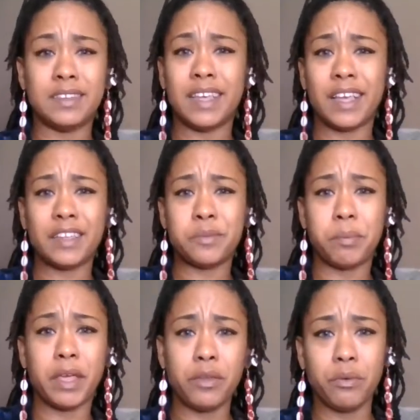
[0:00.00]
They
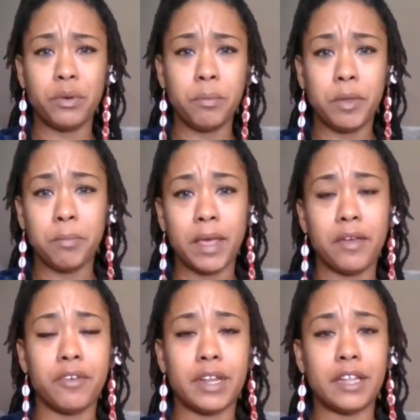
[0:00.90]
expect you to be
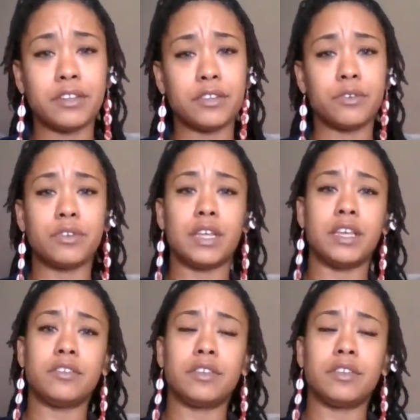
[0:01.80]
married at a certain age.